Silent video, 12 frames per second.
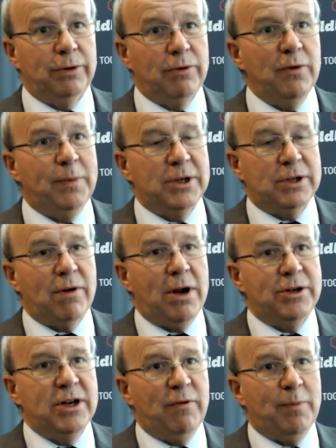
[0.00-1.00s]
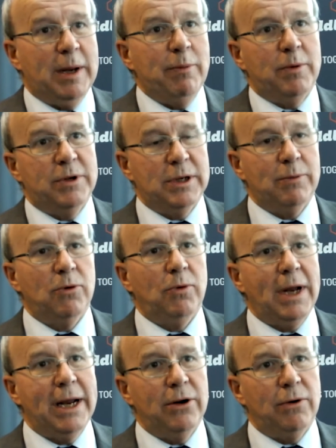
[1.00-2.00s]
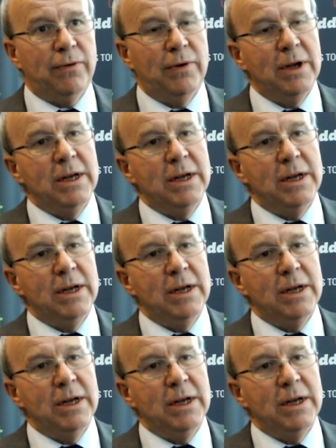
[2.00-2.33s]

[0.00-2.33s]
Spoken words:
roof because there aren't enough people because they were all laid off.